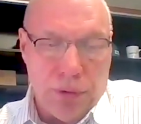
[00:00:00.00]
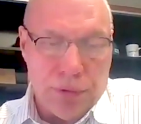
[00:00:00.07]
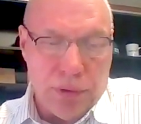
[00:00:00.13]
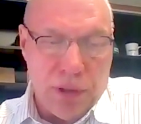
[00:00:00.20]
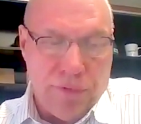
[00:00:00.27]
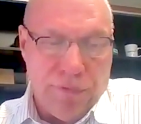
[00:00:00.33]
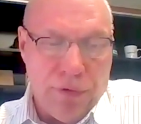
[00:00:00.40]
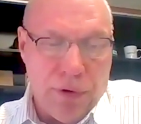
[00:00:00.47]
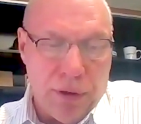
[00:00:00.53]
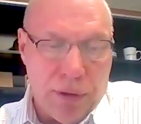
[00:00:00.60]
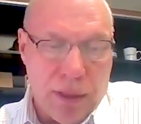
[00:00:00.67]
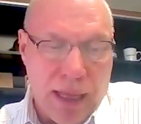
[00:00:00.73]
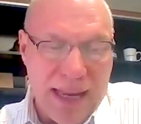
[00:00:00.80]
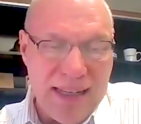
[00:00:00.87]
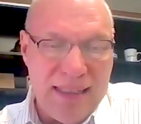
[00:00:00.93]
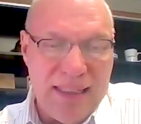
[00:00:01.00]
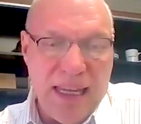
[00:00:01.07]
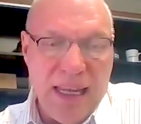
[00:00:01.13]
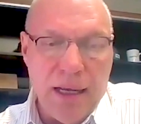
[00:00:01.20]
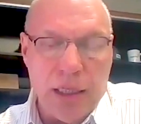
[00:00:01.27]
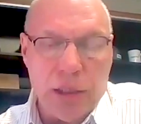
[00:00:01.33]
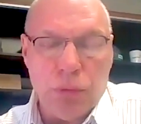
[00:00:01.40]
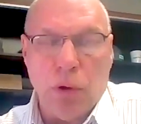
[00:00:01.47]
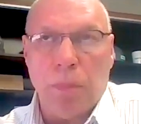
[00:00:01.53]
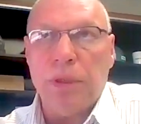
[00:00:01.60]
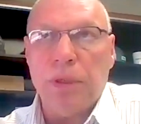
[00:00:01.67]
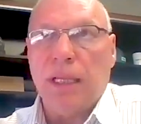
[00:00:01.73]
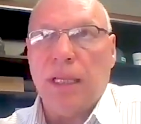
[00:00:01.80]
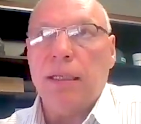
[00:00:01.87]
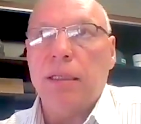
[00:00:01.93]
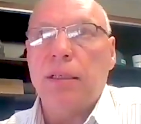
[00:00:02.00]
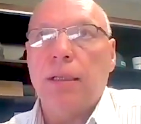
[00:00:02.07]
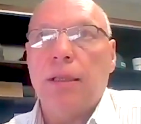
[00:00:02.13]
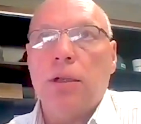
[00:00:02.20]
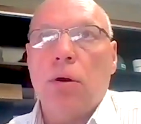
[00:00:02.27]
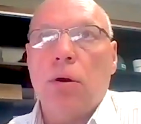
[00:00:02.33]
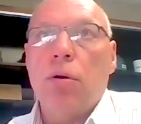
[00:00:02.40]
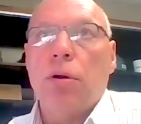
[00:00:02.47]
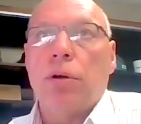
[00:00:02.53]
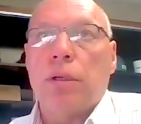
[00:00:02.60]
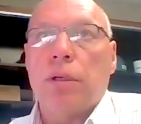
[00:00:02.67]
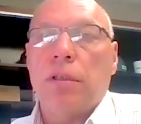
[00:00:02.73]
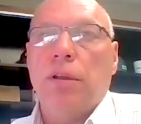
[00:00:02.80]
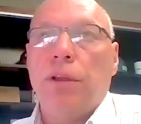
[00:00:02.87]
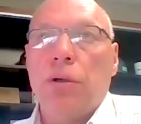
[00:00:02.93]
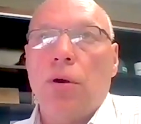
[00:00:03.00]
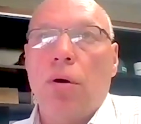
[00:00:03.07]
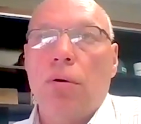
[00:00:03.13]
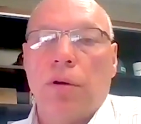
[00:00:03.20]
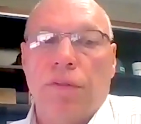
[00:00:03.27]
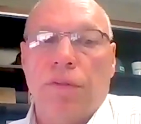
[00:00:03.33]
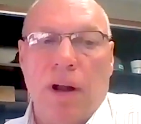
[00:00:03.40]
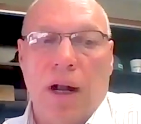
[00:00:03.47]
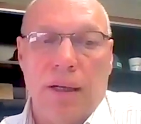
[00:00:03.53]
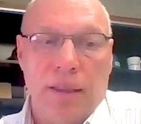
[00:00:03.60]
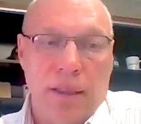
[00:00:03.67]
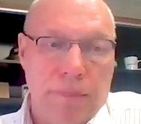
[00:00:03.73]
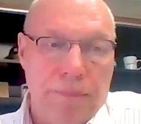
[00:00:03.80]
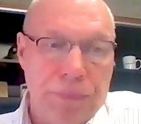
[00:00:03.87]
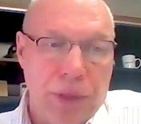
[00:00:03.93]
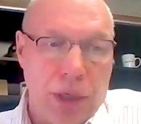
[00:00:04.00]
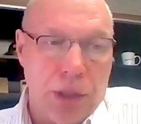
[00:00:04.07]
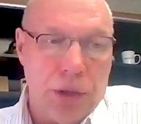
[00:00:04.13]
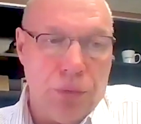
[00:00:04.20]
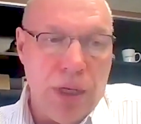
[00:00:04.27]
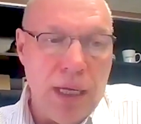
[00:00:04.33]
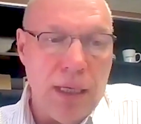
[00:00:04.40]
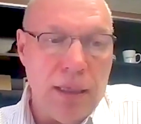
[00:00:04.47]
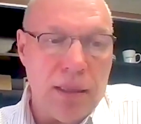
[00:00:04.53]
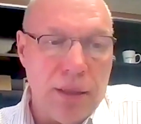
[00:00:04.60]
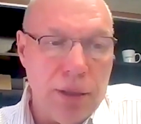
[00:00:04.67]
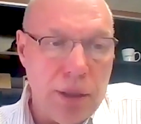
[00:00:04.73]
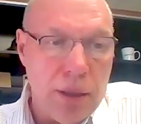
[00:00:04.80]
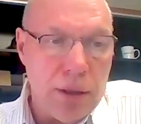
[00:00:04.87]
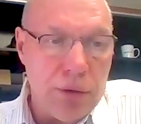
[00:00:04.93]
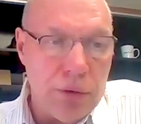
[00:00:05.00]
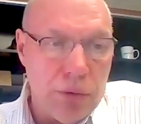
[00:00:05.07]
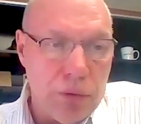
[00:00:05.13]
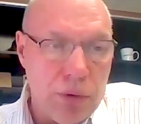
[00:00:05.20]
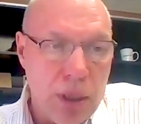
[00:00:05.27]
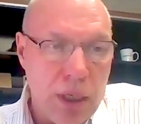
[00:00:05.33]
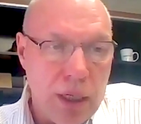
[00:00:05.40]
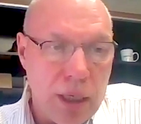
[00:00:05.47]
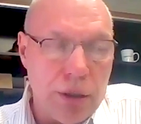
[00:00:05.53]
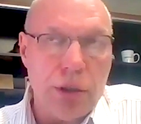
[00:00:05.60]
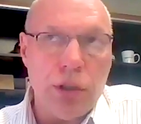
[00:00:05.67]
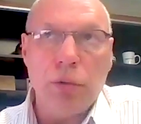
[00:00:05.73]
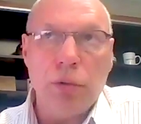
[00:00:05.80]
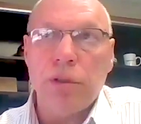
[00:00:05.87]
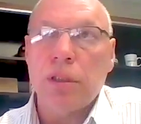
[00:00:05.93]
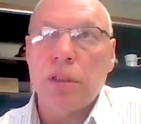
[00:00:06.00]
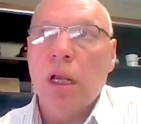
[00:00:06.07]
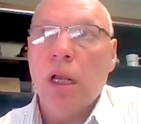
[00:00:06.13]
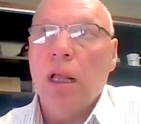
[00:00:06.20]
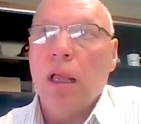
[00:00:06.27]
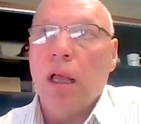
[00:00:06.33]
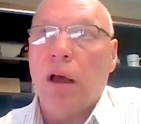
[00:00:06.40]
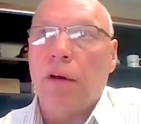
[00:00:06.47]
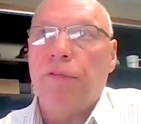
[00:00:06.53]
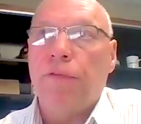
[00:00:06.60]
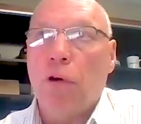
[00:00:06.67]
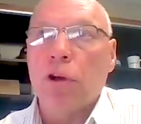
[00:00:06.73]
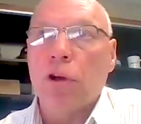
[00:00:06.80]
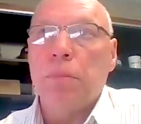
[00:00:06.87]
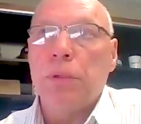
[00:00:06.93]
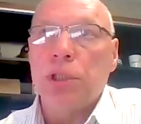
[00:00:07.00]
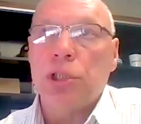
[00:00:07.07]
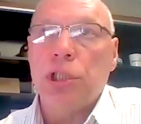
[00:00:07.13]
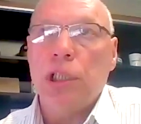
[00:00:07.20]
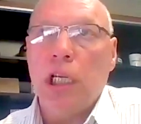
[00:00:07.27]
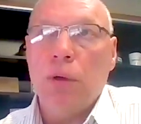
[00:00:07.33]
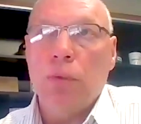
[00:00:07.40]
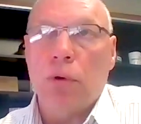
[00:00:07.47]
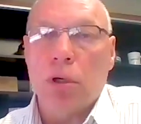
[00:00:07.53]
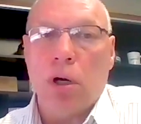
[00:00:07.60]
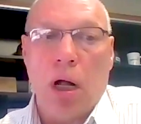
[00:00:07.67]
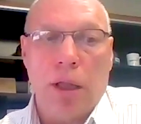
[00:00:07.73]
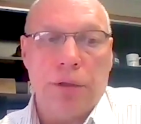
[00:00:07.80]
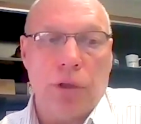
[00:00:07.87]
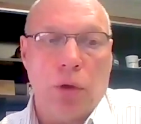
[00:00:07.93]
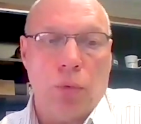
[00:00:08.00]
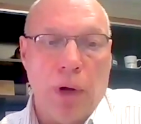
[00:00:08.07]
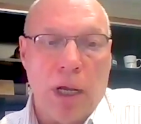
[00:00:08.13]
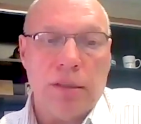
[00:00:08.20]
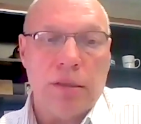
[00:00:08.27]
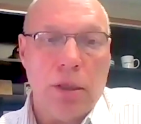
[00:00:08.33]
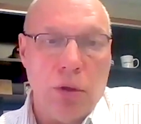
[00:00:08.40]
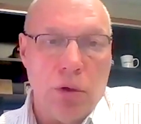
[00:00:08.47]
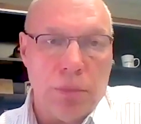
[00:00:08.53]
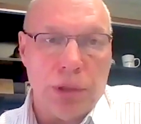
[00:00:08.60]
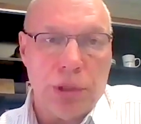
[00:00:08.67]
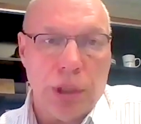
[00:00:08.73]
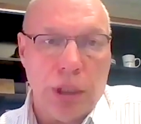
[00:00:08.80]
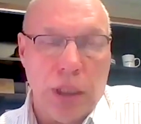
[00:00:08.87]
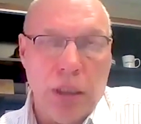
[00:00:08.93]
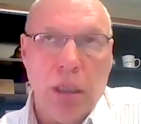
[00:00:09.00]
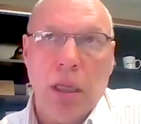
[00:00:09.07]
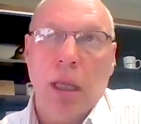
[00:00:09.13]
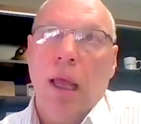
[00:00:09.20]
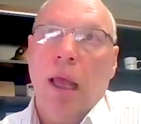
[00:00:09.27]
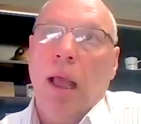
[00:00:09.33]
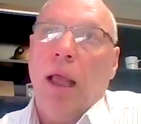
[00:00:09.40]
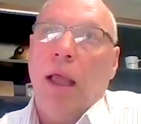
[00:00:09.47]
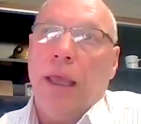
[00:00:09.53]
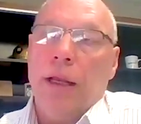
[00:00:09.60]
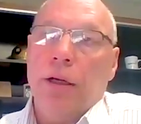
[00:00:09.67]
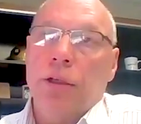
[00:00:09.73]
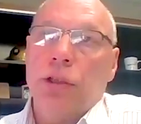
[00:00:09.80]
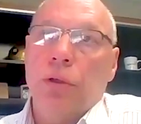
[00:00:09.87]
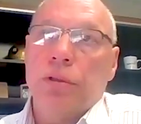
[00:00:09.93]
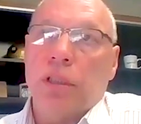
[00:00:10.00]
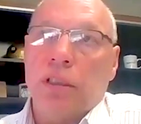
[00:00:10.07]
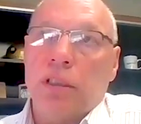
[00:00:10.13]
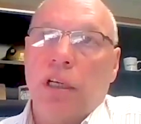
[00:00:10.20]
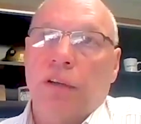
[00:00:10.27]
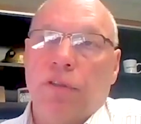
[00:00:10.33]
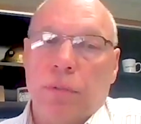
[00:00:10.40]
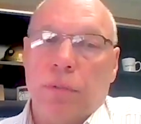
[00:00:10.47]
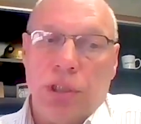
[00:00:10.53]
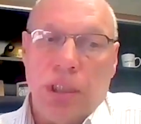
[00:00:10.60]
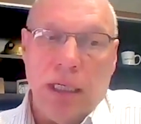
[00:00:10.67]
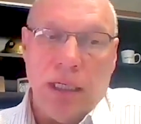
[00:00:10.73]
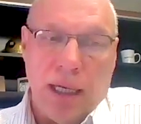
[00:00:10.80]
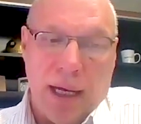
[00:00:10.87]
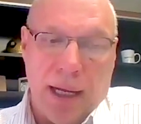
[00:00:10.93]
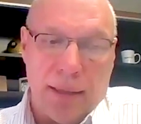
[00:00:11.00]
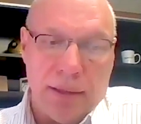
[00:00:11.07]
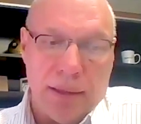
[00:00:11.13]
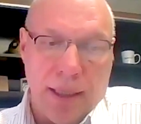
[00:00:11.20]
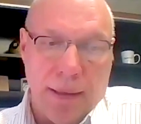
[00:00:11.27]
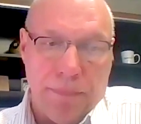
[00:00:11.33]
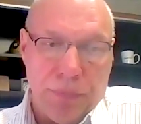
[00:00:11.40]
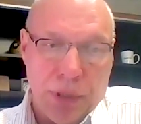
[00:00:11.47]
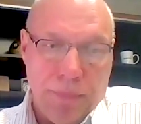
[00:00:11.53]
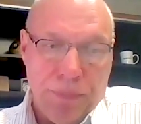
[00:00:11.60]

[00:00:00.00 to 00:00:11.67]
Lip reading: different ideas were presented to the owner until the owner finally agreed to introduce a 4th machine. We'll call it the rescue machine. Introduce a different machine concept